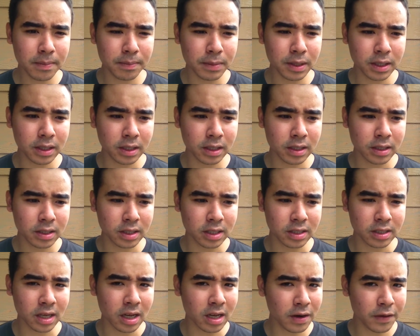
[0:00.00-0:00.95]
because
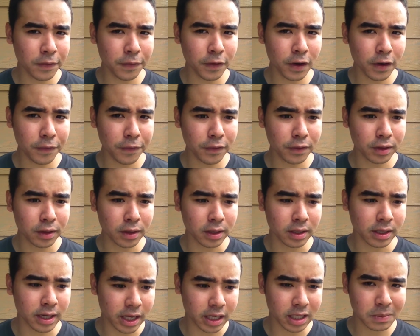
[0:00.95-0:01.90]
it's unfair for the
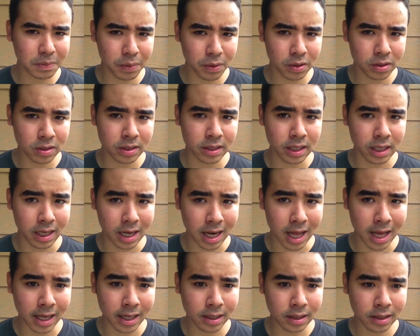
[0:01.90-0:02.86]
next person in
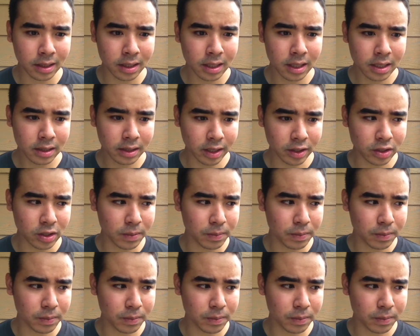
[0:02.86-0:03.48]
line that you're